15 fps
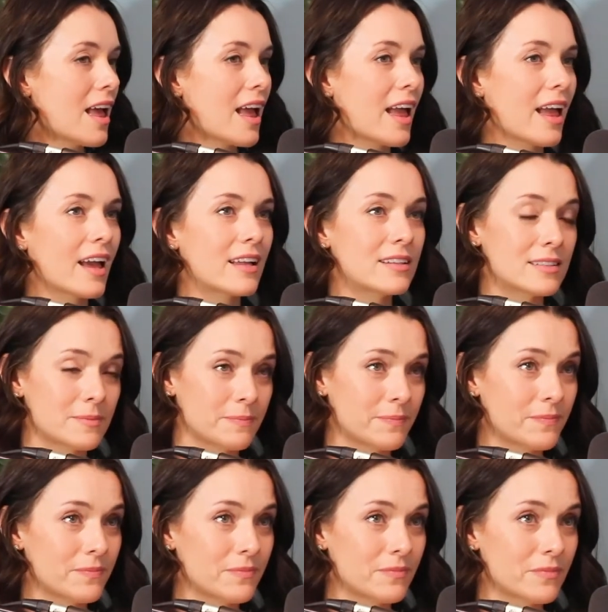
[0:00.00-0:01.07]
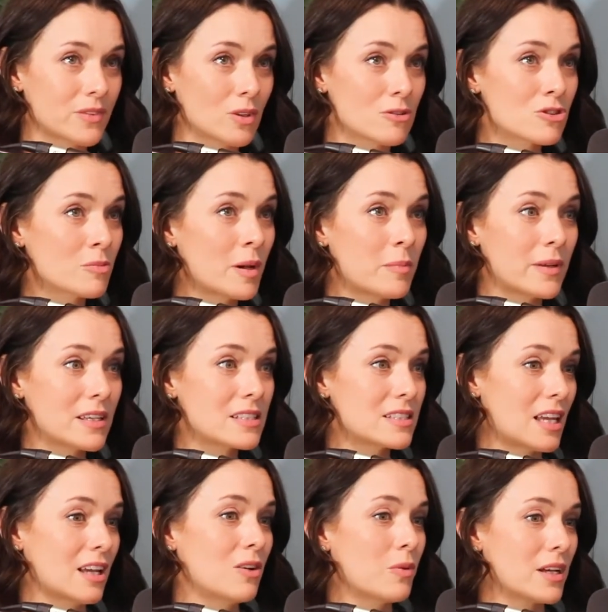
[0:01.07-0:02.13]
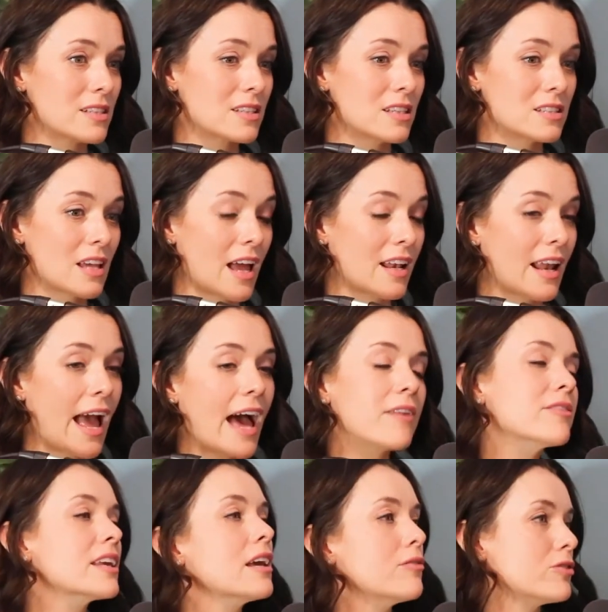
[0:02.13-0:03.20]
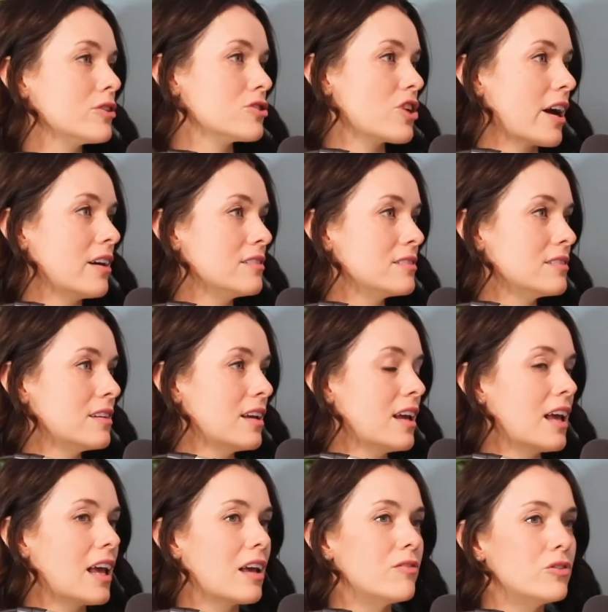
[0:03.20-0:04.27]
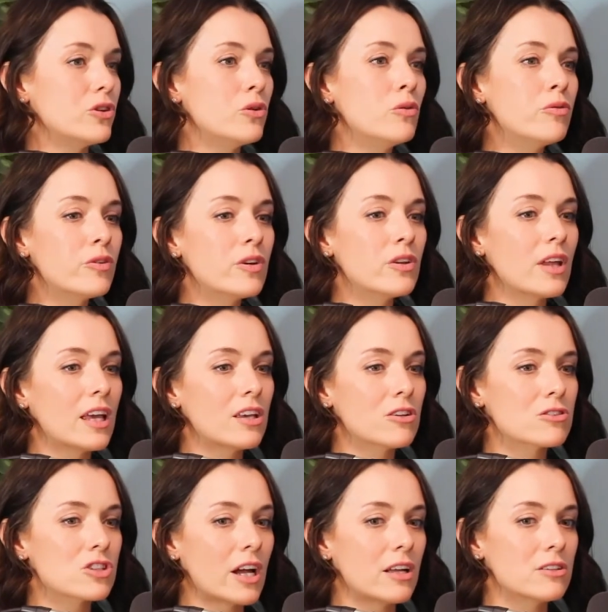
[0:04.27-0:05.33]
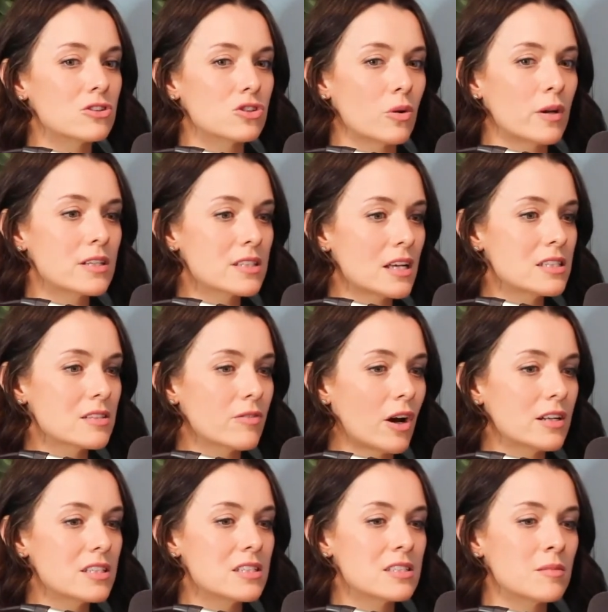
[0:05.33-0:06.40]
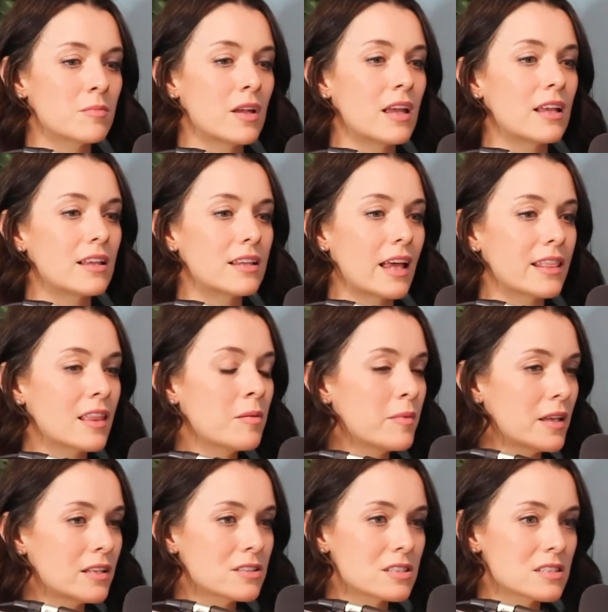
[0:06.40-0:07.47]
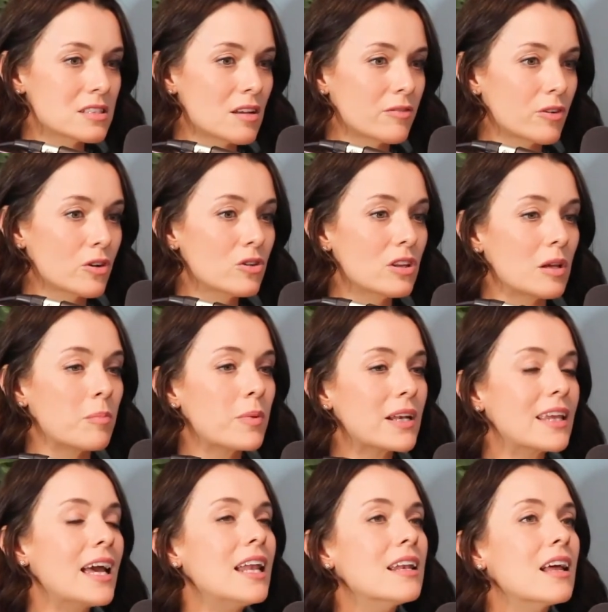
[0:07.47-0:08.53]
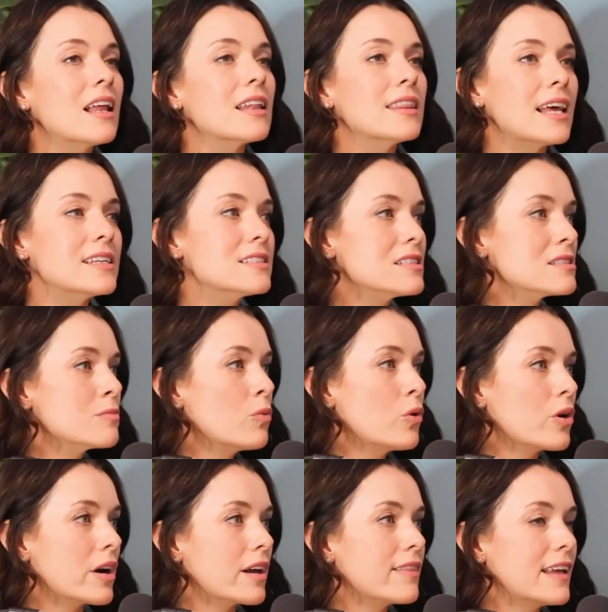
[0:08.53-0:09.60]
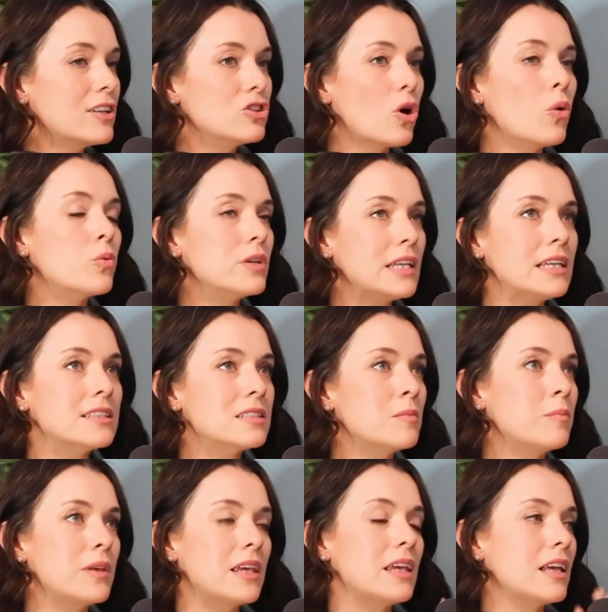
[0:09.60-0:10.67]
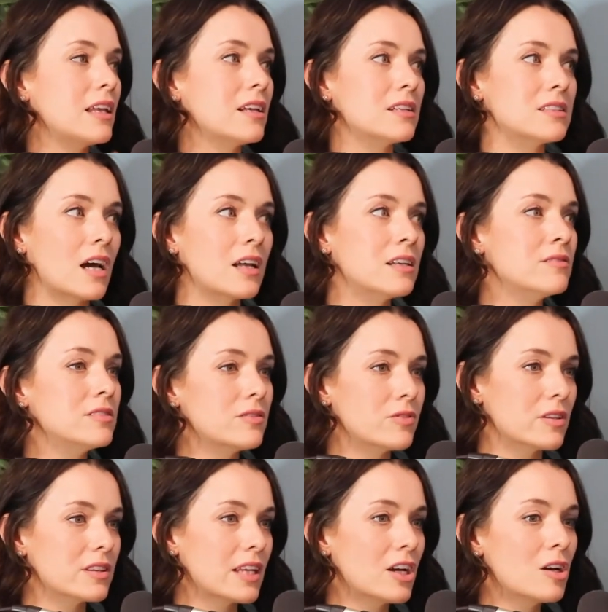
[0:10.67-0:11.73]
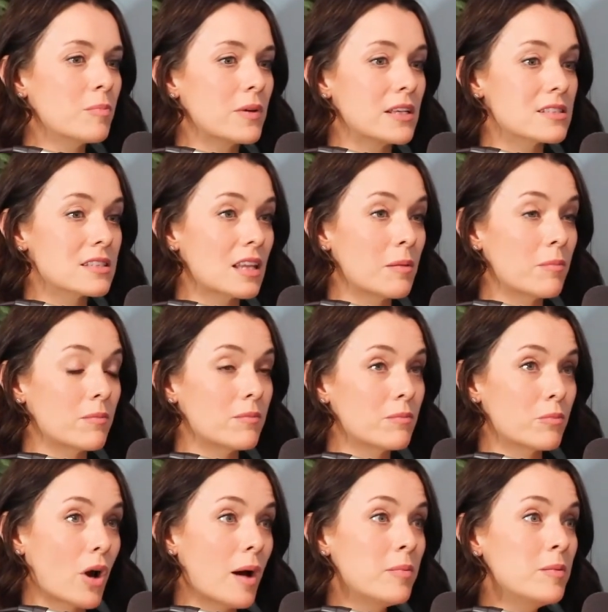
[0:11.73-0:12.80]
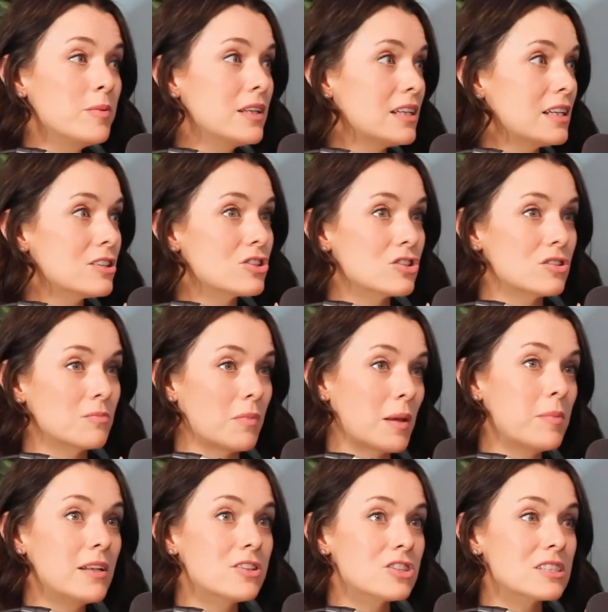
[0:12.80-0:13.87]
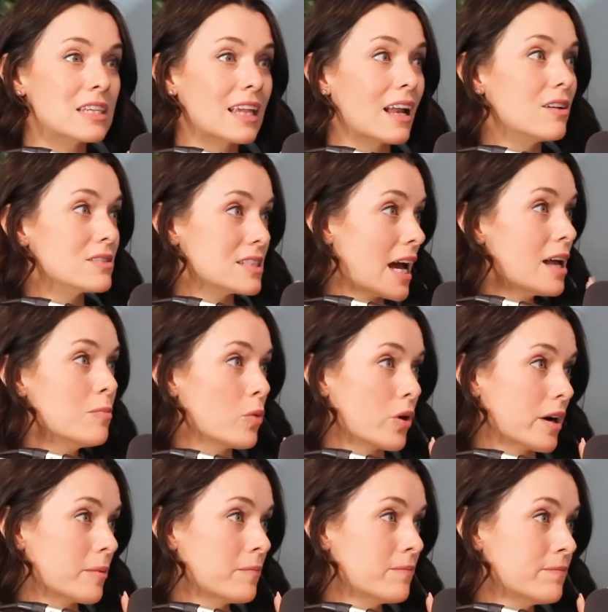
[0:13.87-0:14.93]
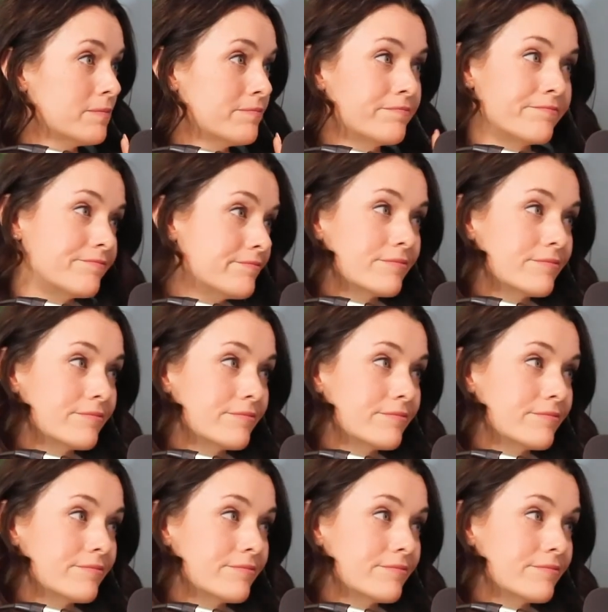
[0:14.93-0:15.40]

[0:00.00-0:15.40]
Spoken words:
And those are my biggest takeaways, and advocate for your child. Yeah. If you feel like your child is showing signs of autism, get them into stuff early. But again, less is more. They don't need to be in a ton of different therapies. They probably need maybe just to get outside more. Right.